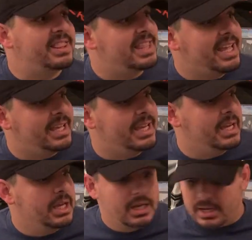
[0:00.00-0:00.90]

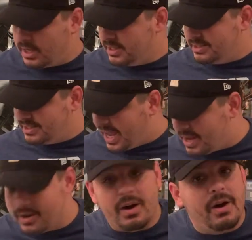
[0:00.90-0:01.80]
thanking
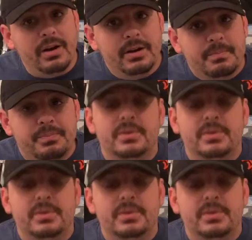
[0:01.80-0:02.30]
Xionart